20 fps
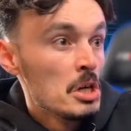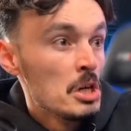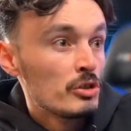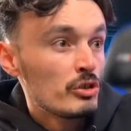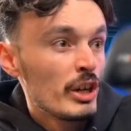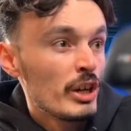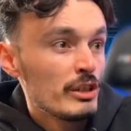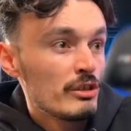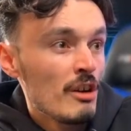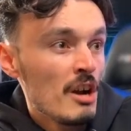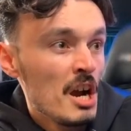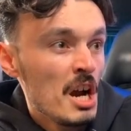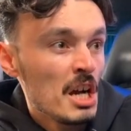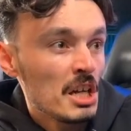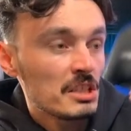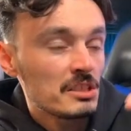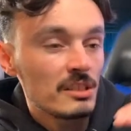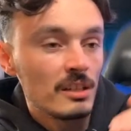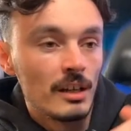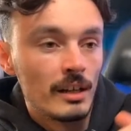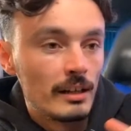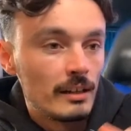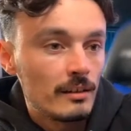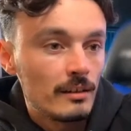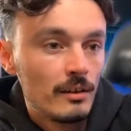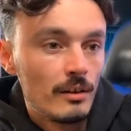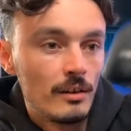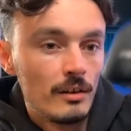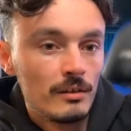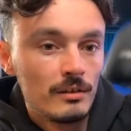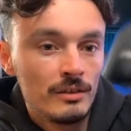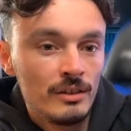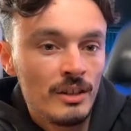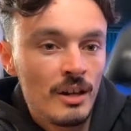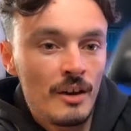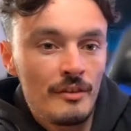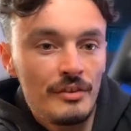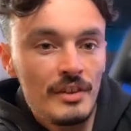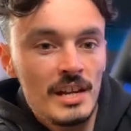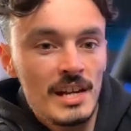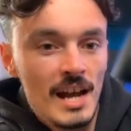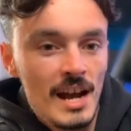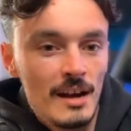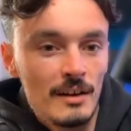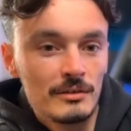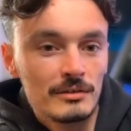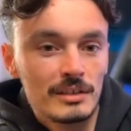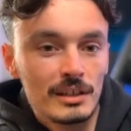train tracks, like nothing else.